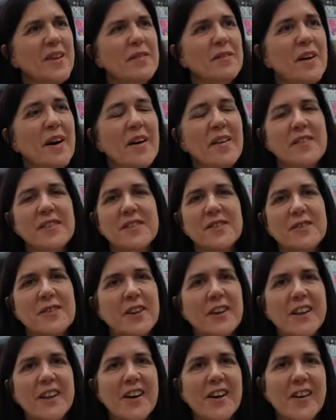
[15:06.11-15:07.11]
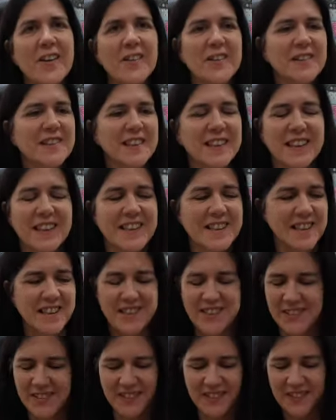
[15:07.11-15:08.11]
but I was full of cold and I
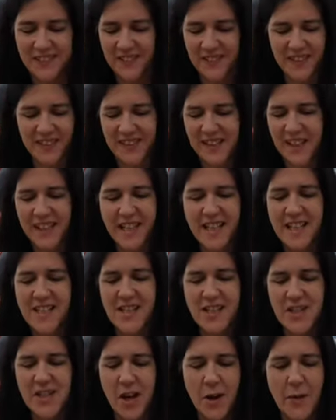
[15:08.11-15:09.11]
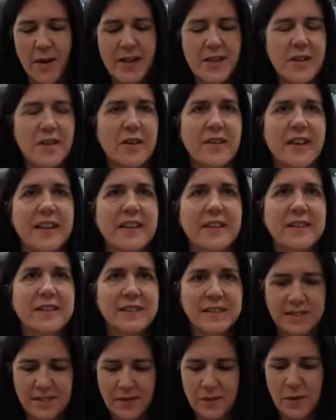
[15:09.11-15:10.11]
just thought I need to show it so I
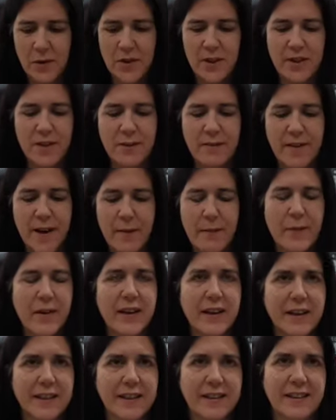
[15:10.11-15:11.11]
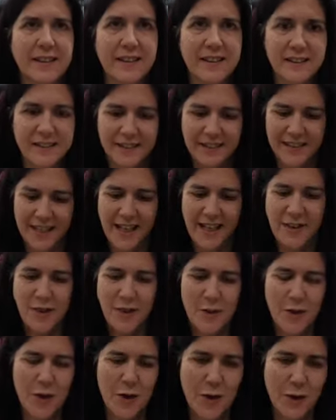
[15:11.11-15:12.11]
can wash the fabric and eat the
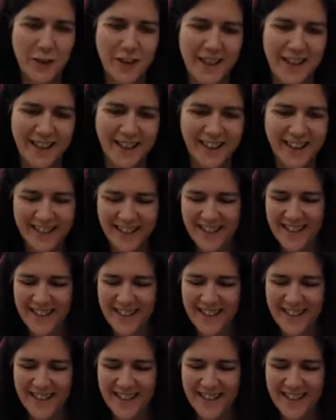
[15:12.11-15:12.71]
chocolate.